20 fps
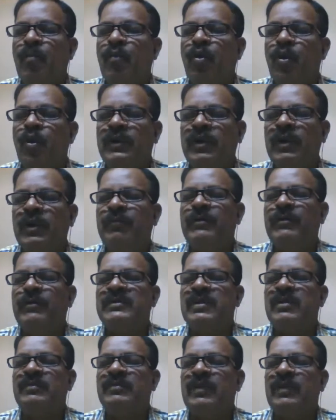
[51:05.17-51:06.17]
40
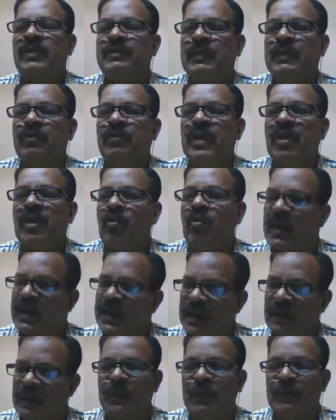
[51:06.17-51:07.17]
percent of the people are
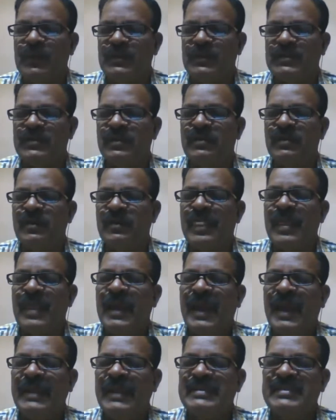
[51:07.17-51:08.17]
working population
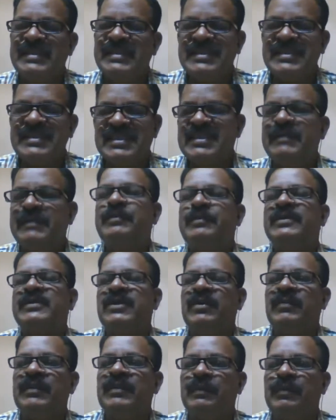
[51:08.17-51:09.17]
and 60%
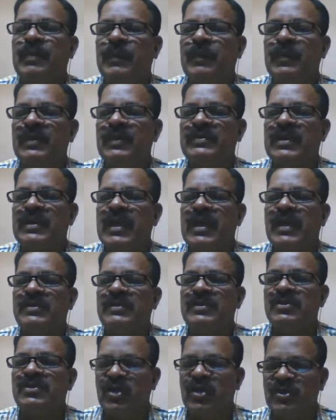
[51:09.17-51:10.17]
of the population are
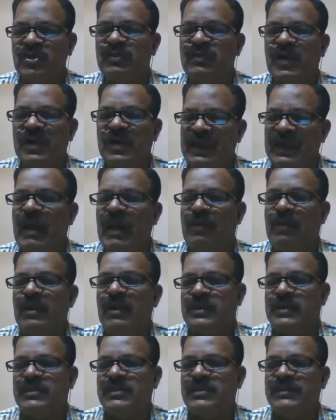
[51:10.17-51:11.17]
just consumer in our
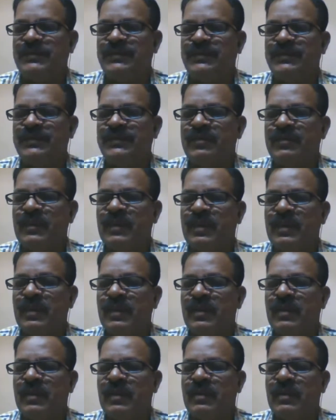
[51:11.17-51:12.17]
country.
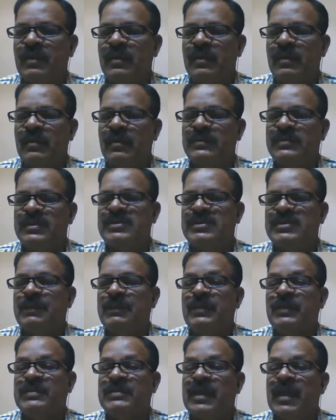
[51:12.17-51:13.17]

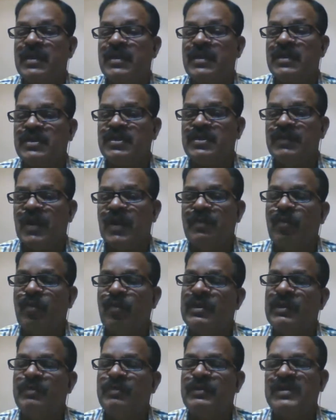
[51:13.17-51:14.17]
60% are consumer,
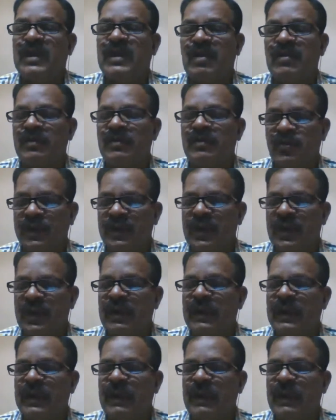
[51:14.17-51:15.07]
40% are so in a in a